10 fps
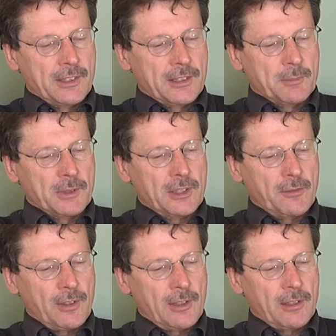
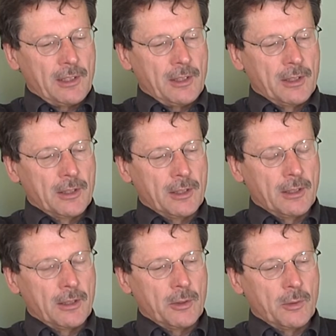specifically
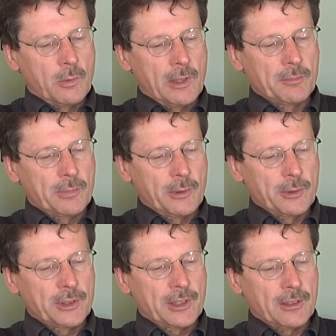one
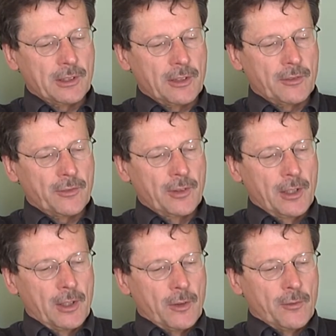project I've
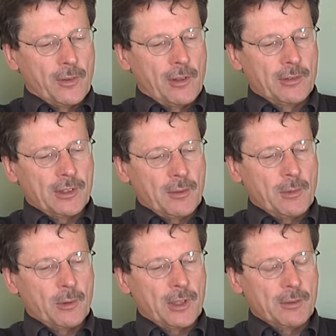found, I'm
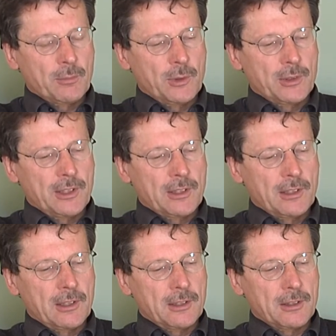looking at more
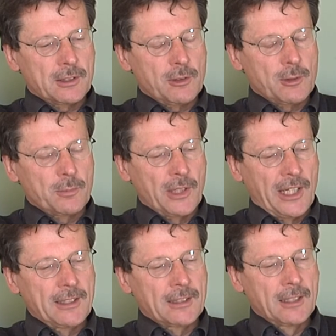detail, it's called
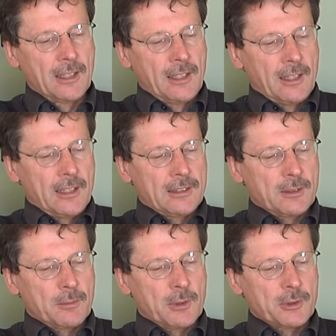BRAID. It's
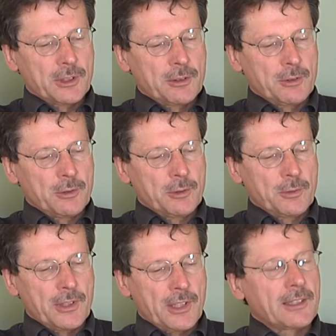a project to do
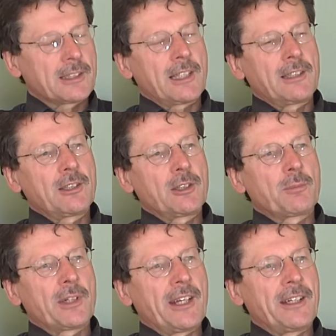with understanding the
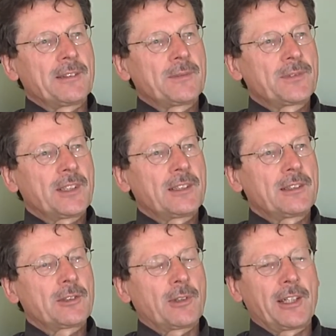brain
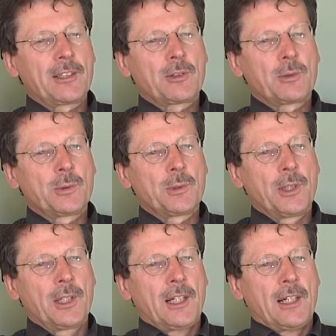and trying to
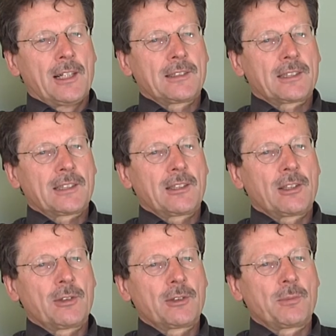understand
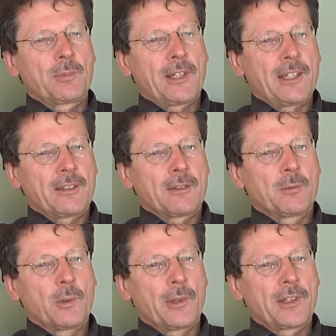how the brain
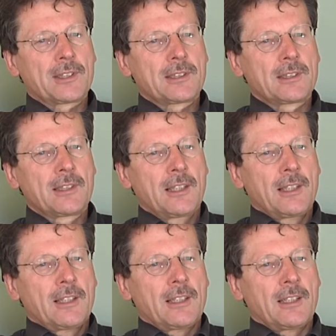works
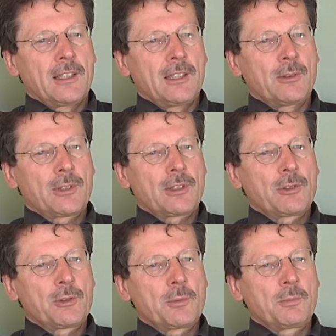in order
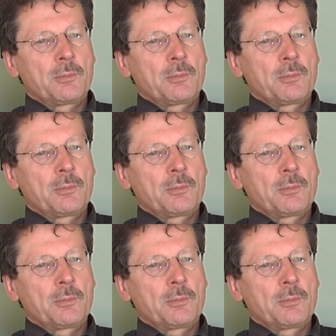to